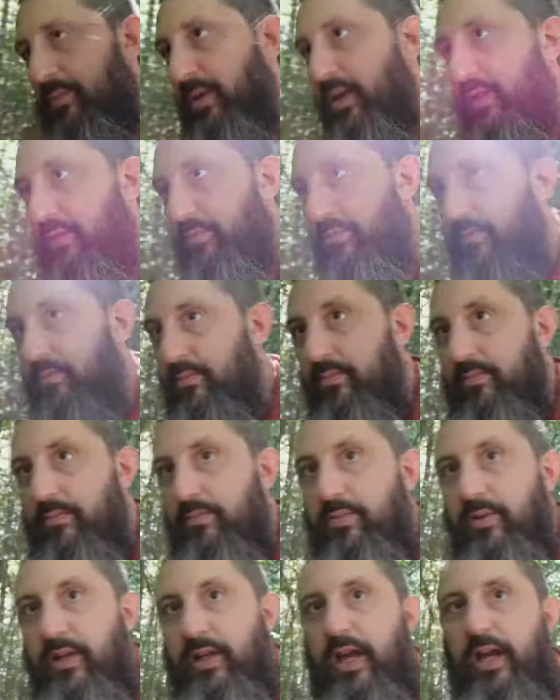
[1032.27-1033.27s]
they might
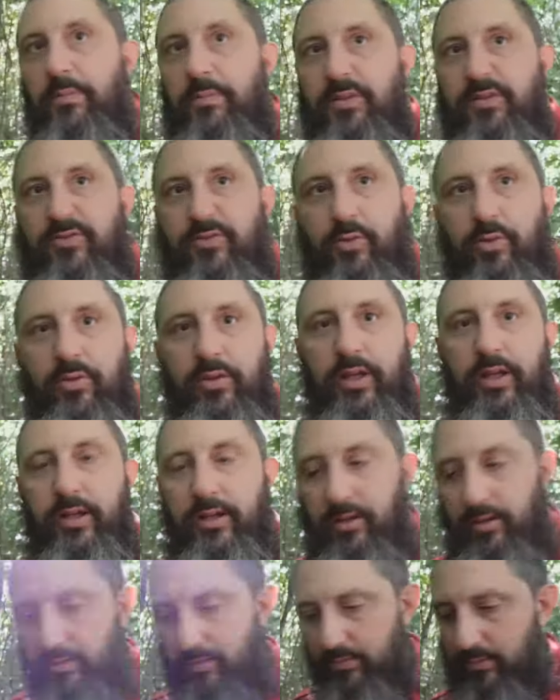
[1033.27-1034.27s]
bring out before
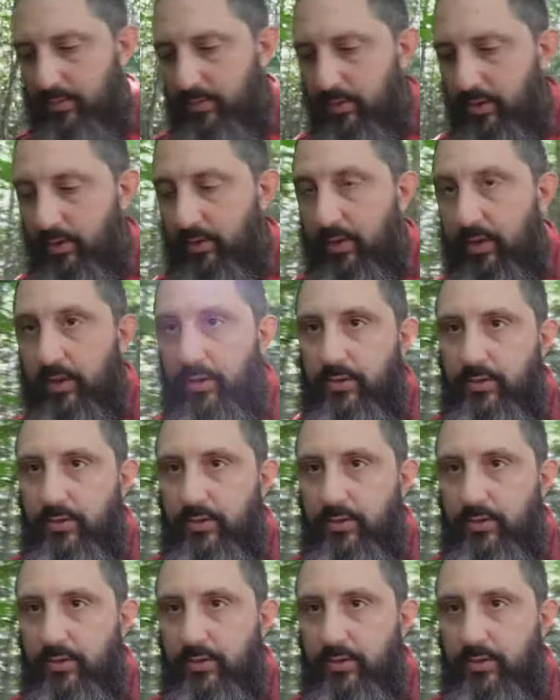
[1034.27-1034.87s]
then or Lord only